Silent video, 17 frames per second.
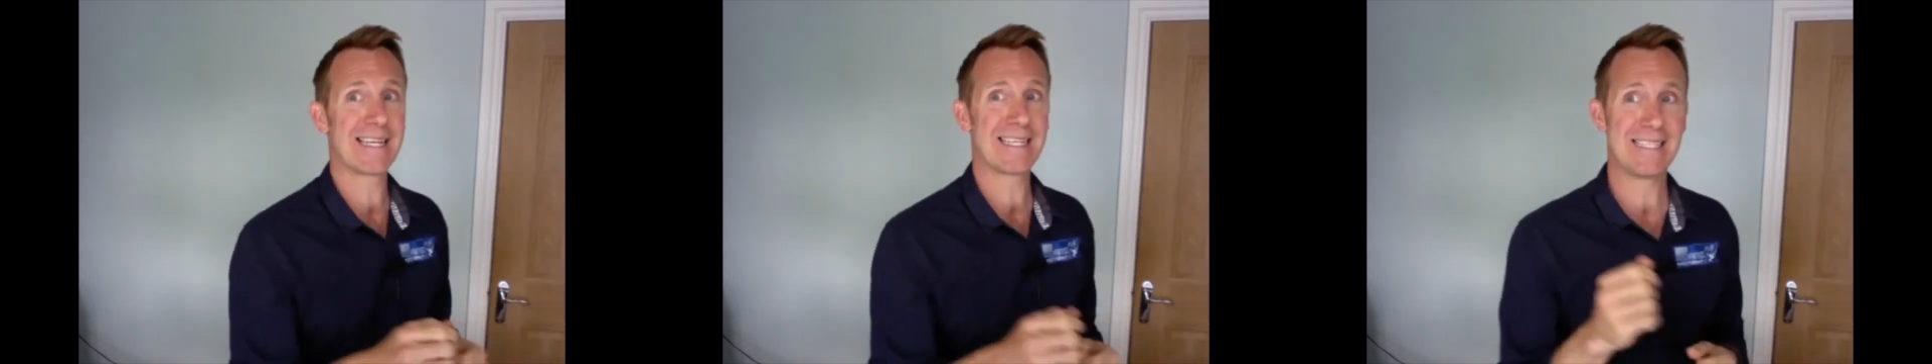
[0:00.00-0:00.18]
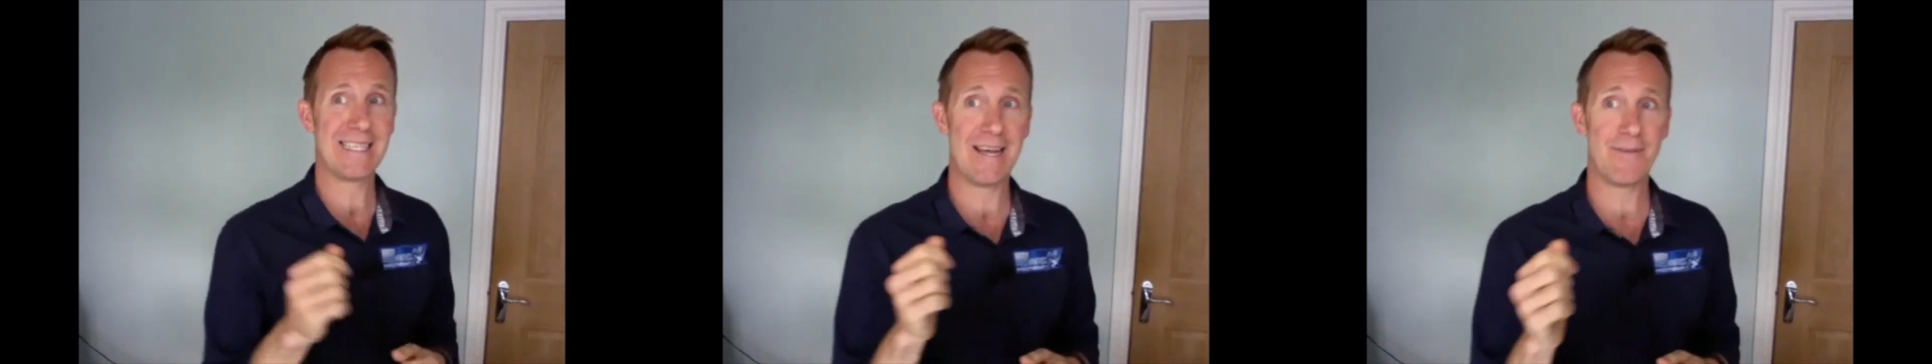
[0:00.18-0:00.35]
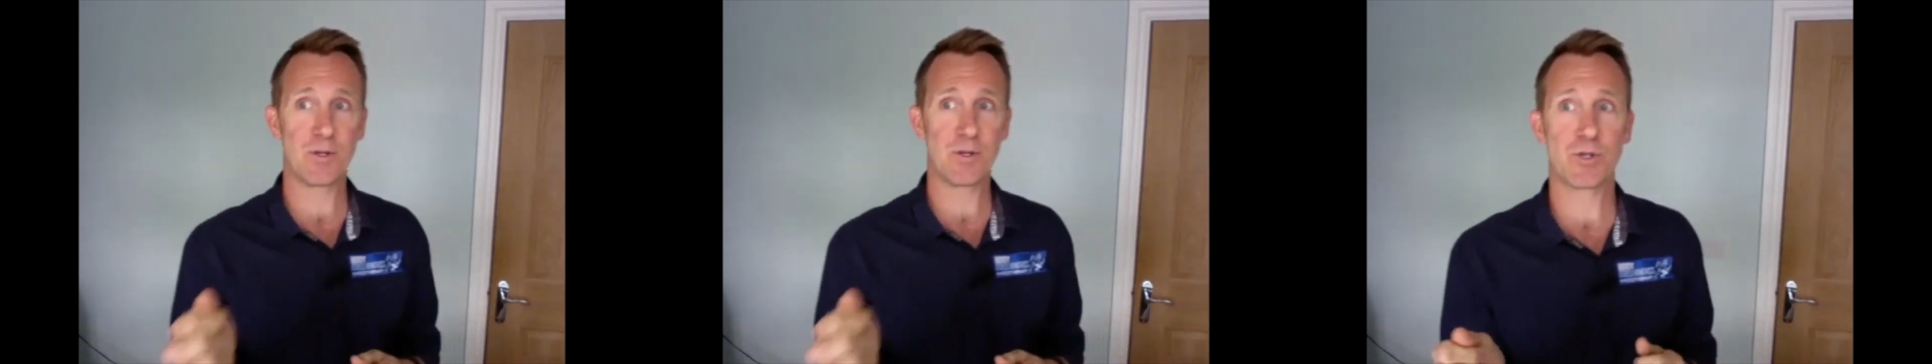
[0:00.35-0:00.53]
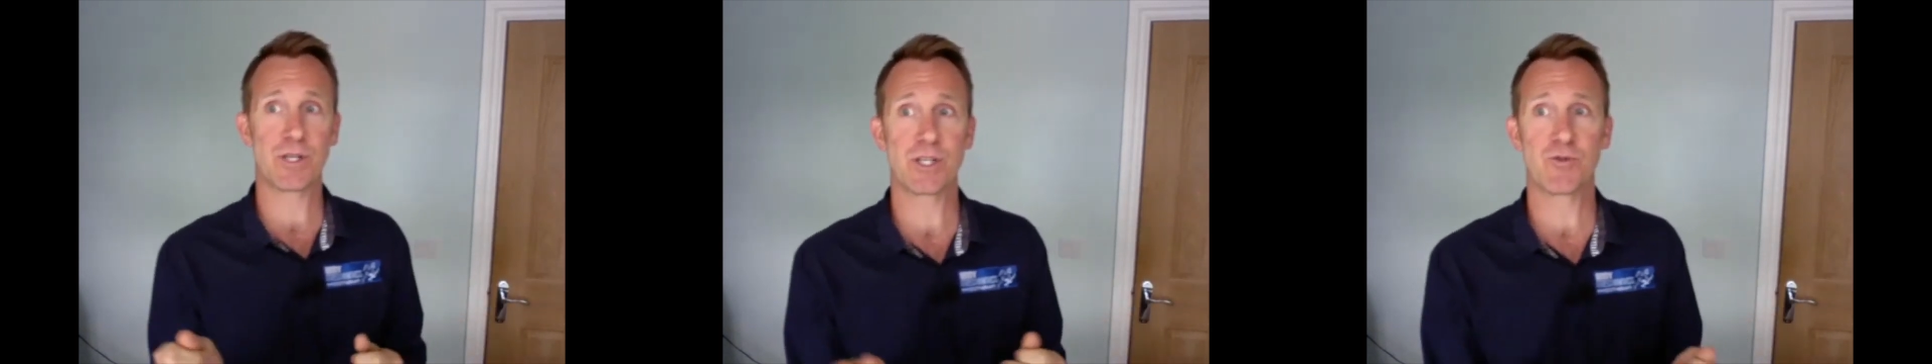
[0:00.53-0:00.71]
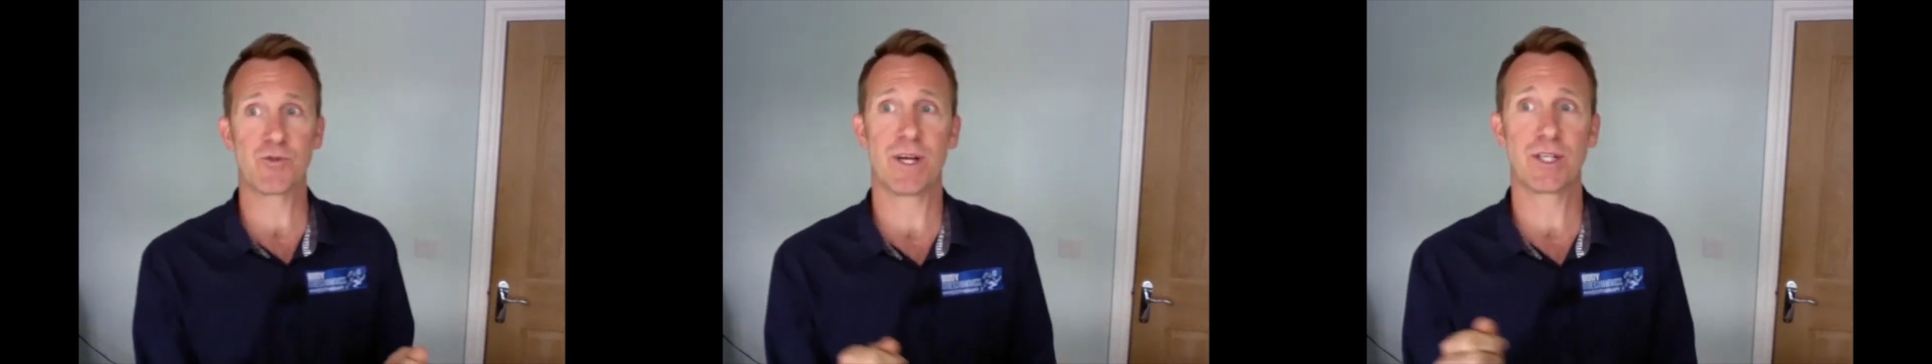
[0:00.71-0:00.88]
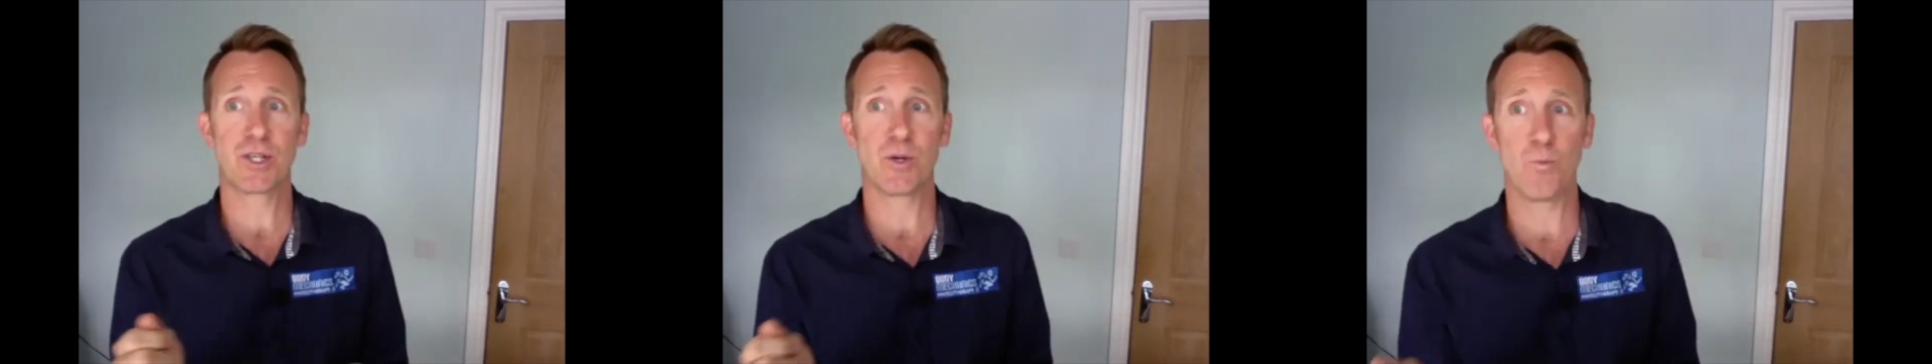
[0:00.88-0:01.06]
See if there's
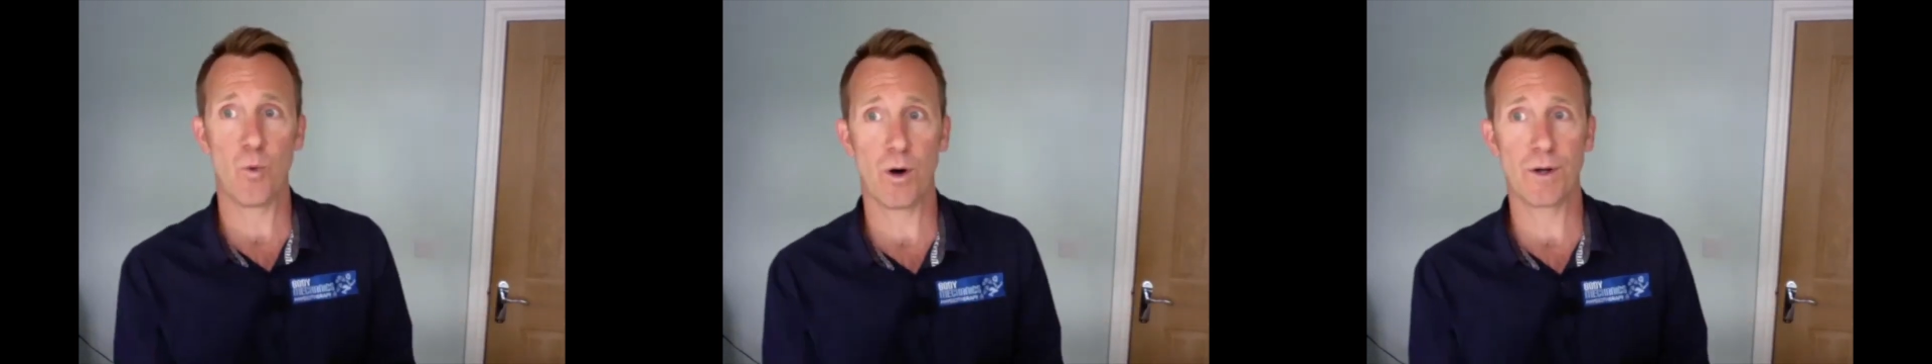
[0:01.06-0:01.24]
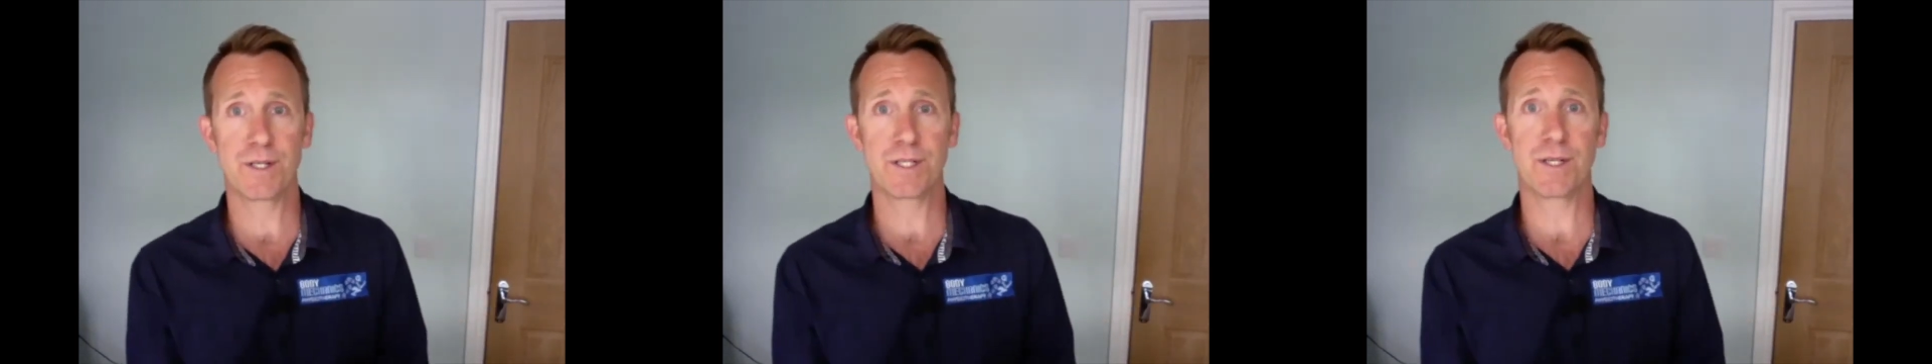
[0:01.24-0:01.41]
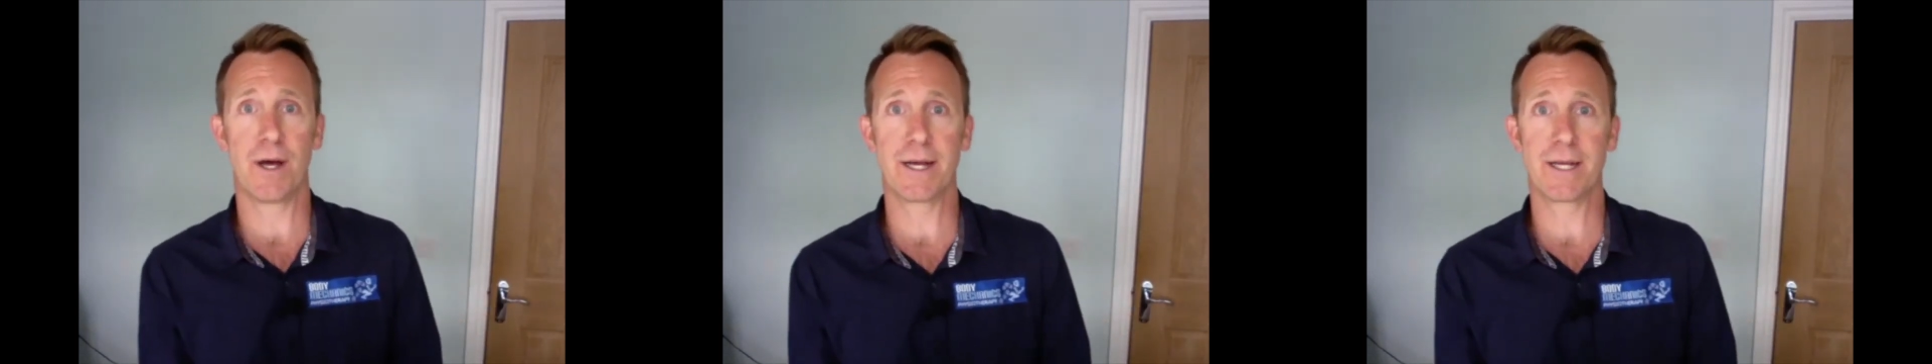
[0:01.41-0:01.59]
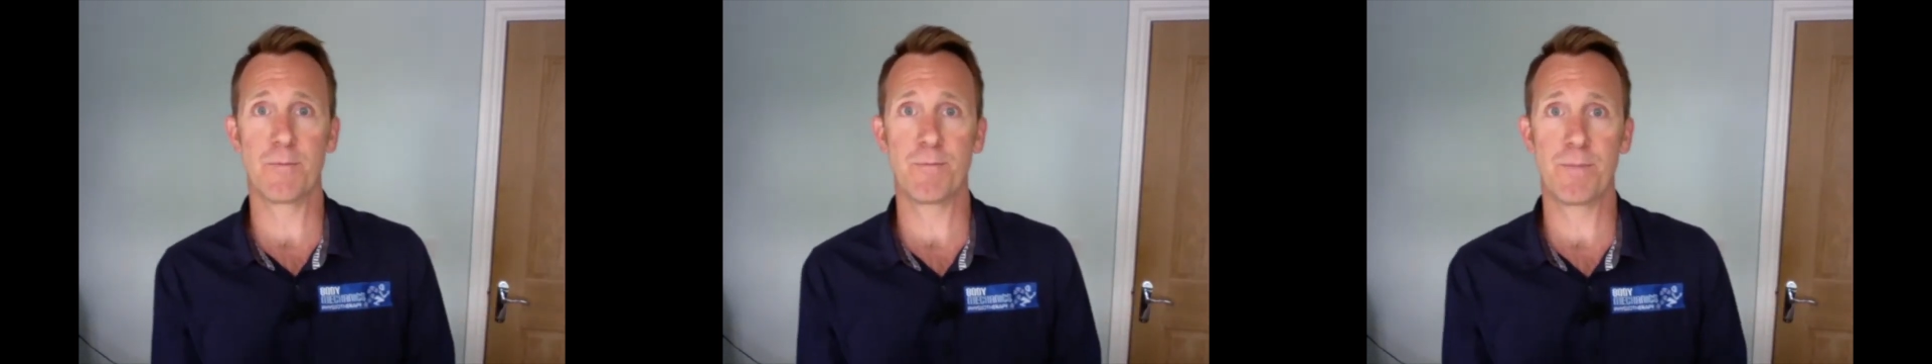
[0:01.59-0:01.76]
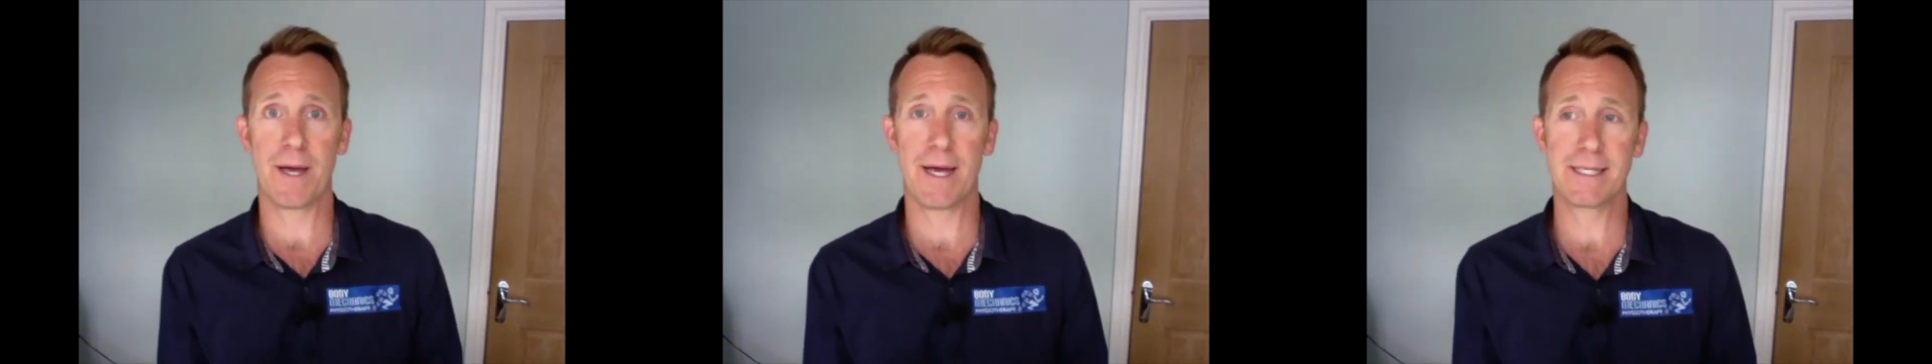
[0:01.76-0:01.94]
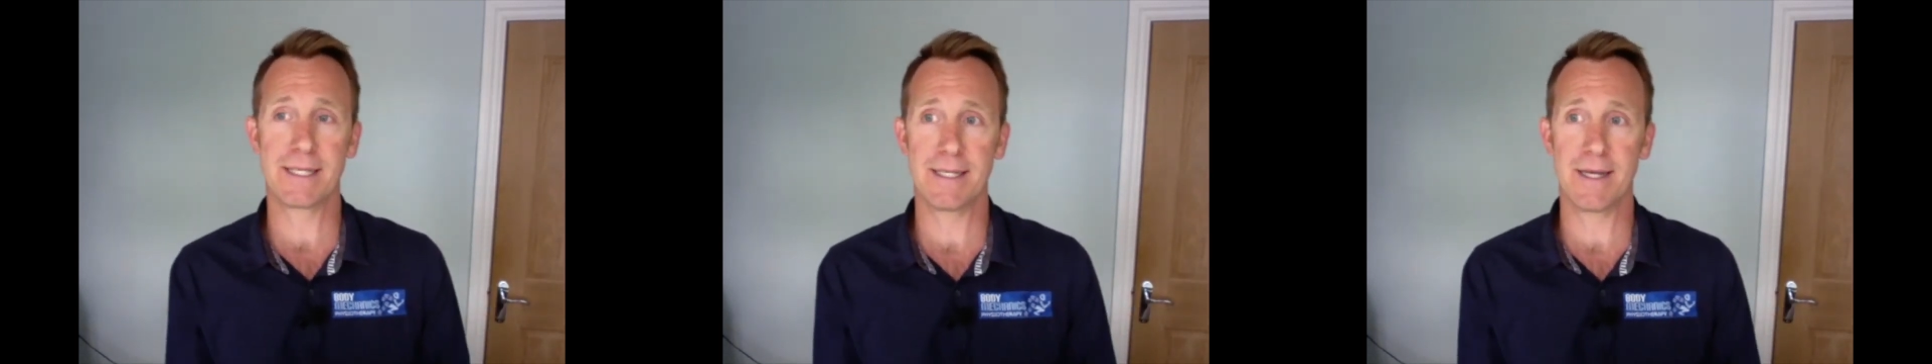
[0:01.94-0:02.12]
restriction one side
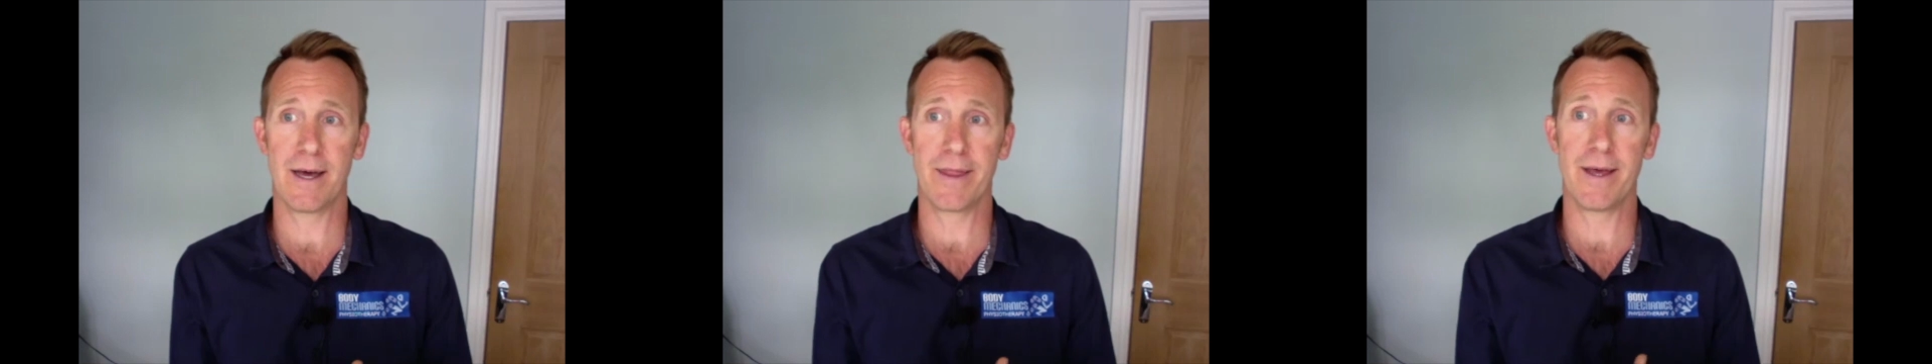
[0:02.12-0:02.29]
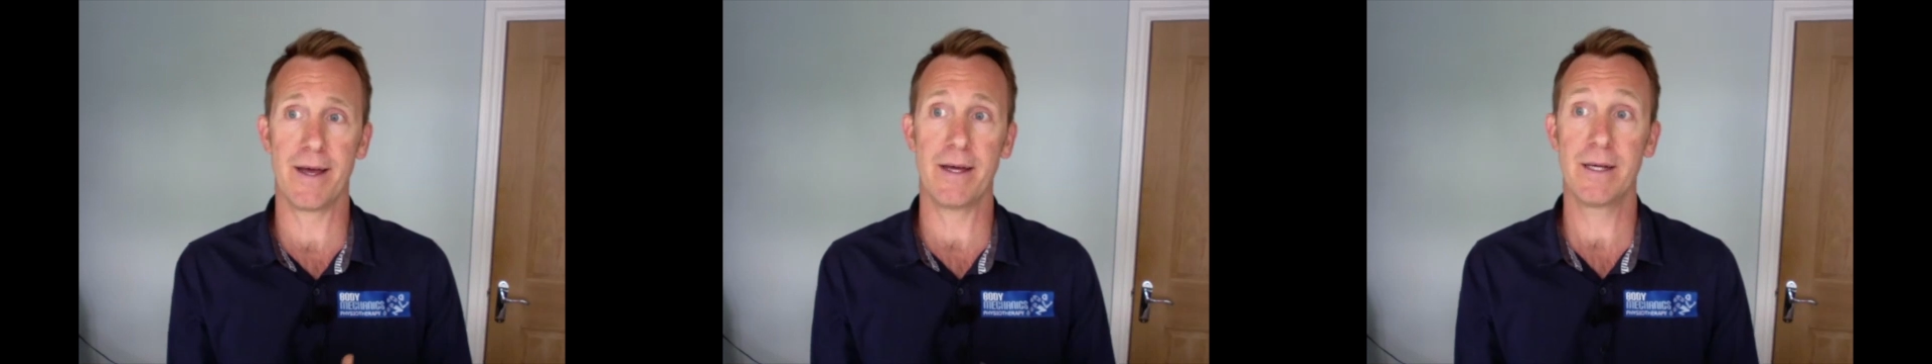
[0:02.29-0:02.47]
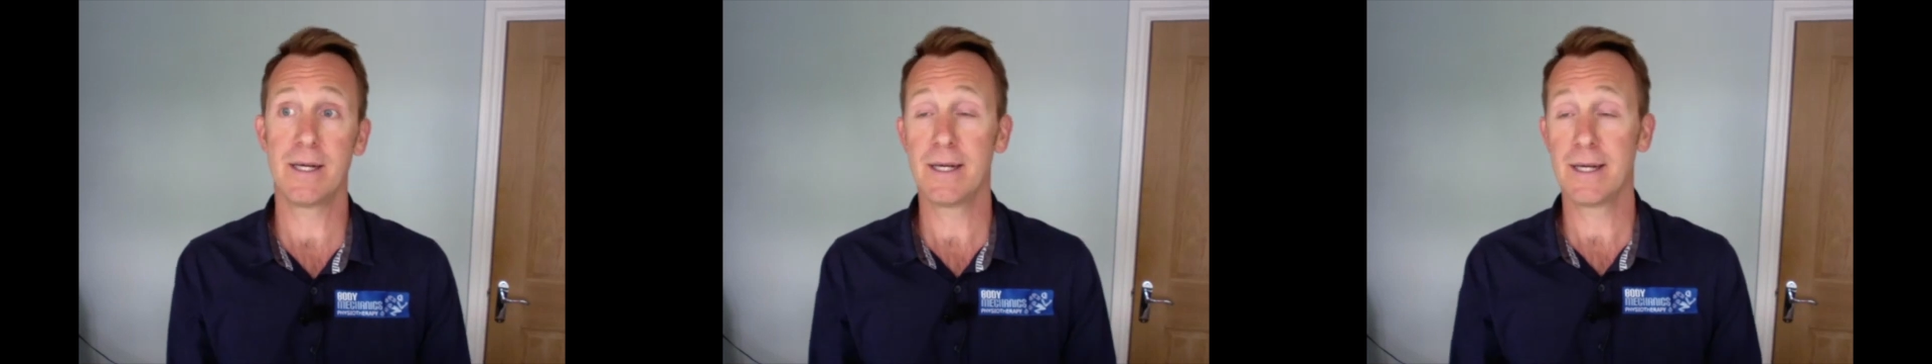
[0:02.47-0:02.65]
compared to the other.